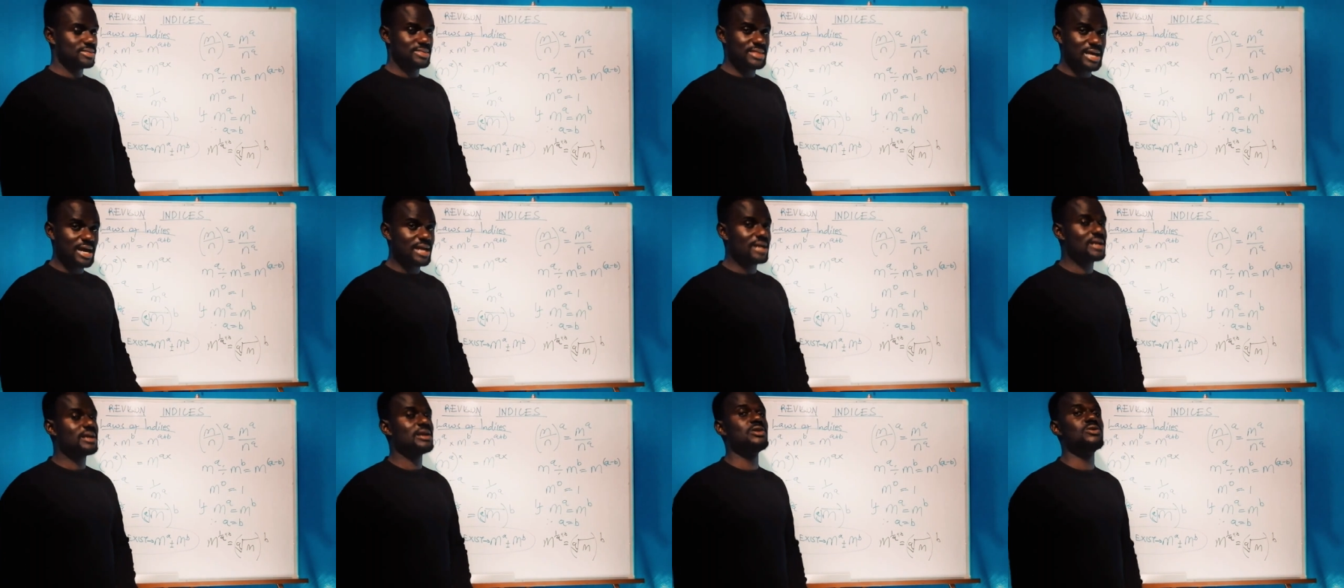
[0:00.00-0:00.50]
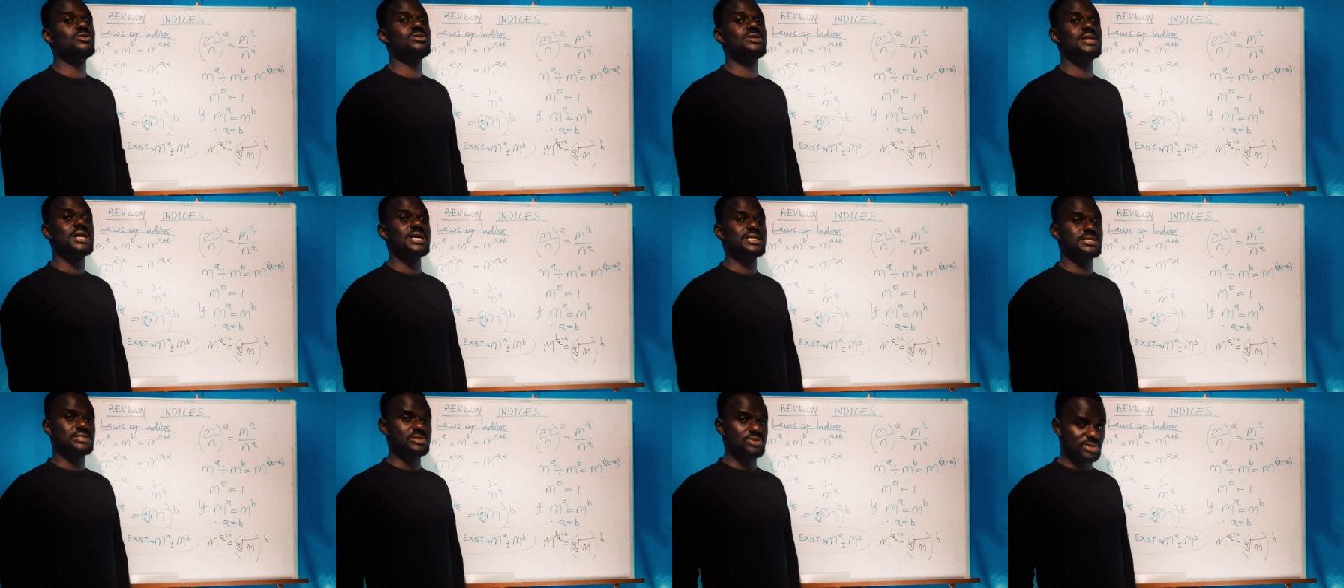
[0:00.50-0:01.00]
That law
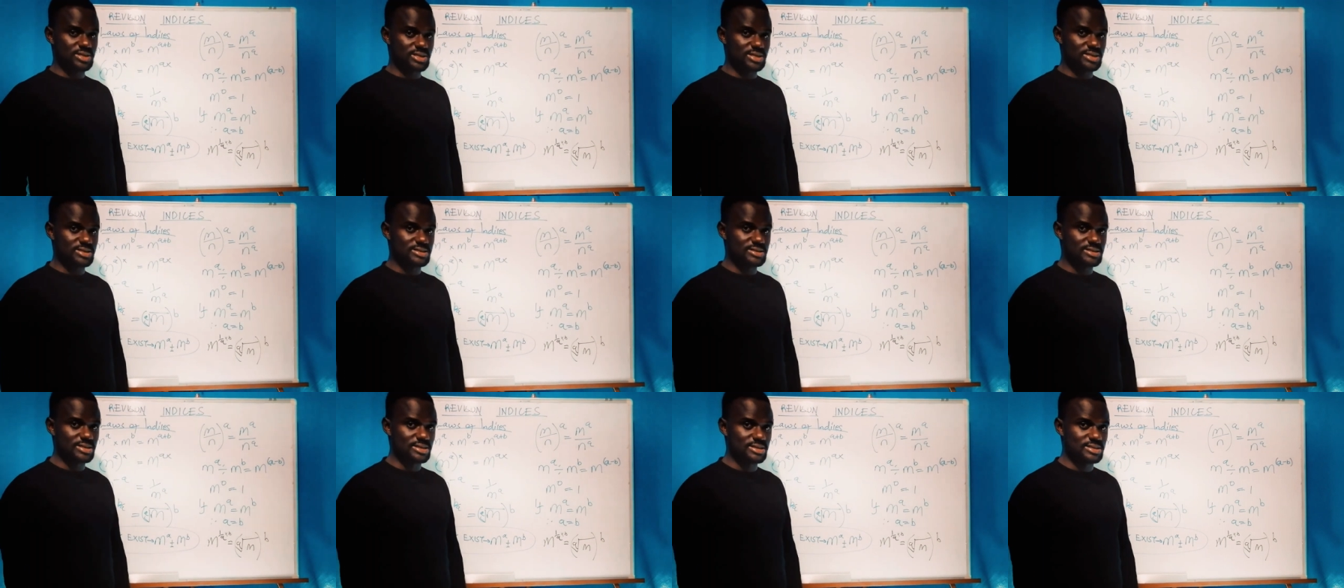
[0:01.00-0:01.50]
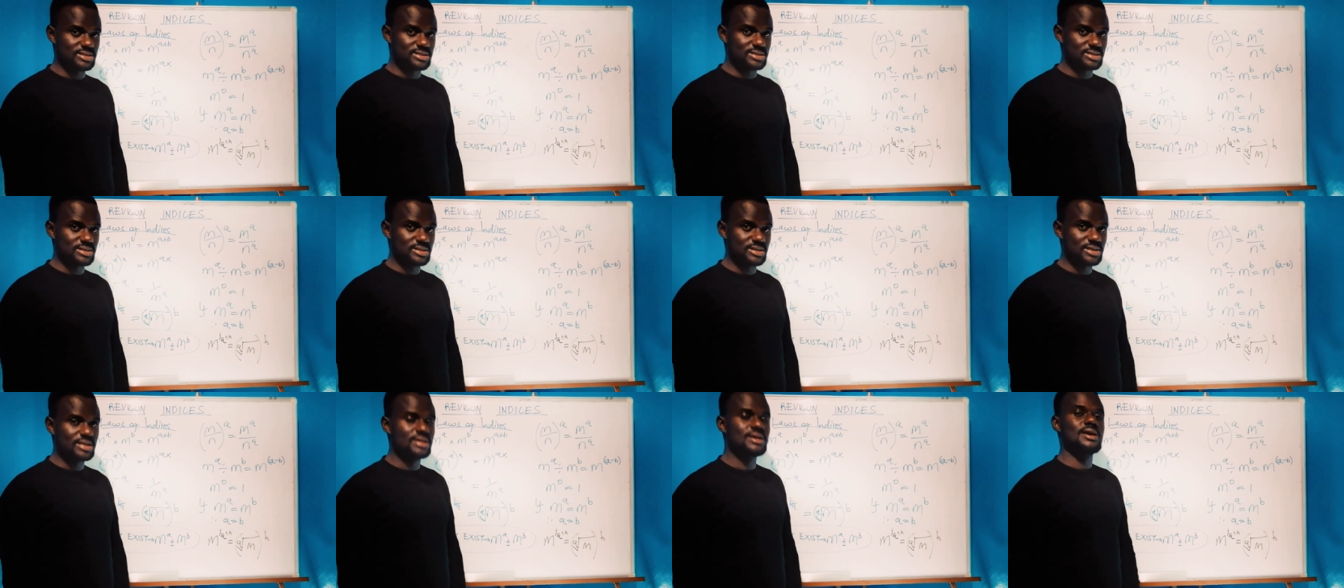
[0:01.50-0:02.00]
does not exist.